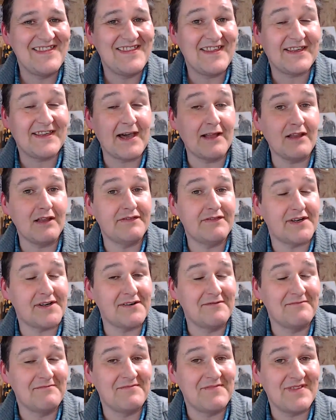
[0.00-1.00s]
The
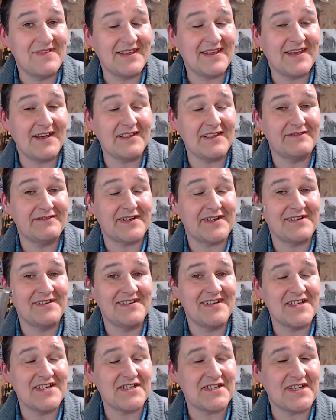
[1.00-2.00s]
Gulliver. The Gulliver.
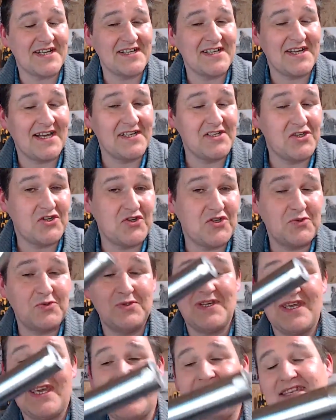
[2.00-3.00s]
It's a
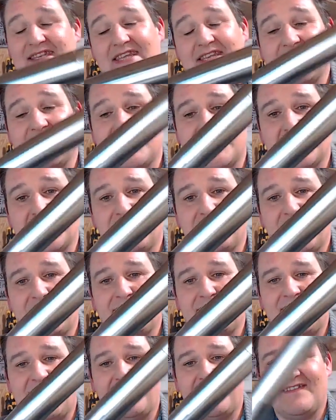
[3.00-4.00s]
Juul
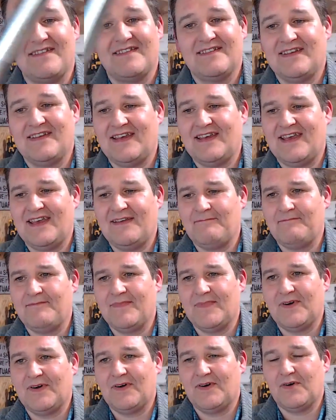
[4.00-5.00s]
18650.
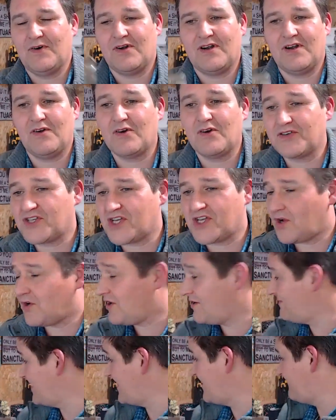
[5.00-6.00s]
Or it
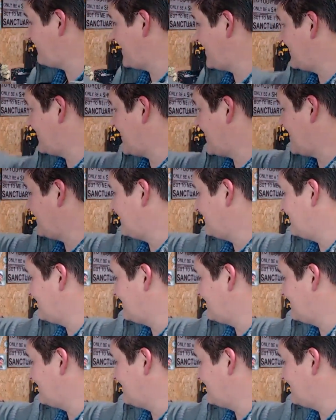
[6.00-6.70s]
might have been that.